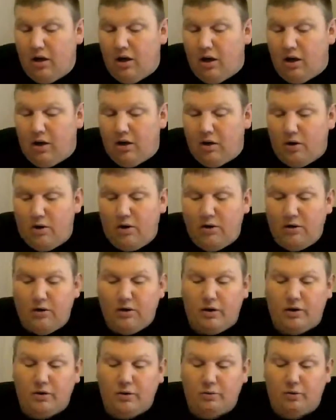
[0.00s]

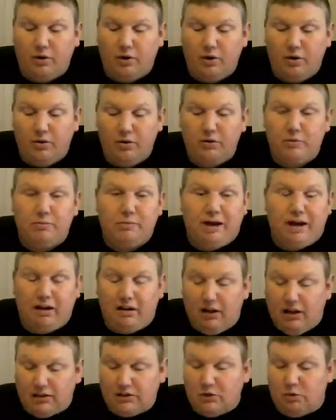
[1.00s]
On the road, the
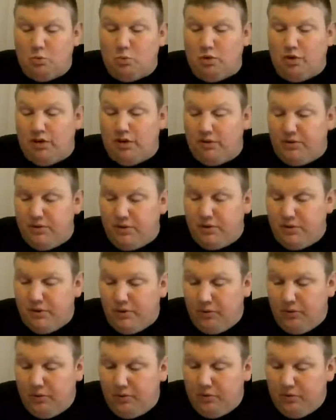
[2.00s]
Battlehawks are
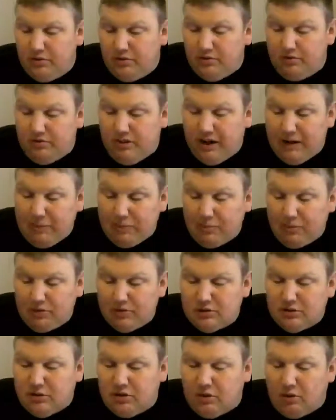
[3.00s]
1-2. The
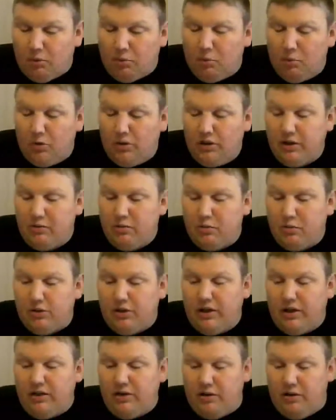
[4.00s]
Vipers are 1-1
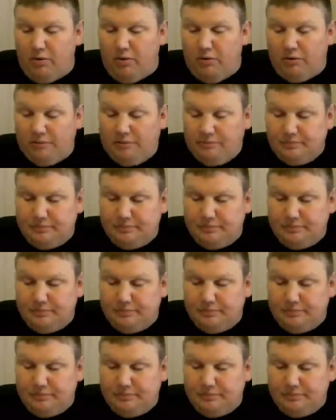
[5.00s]
at home.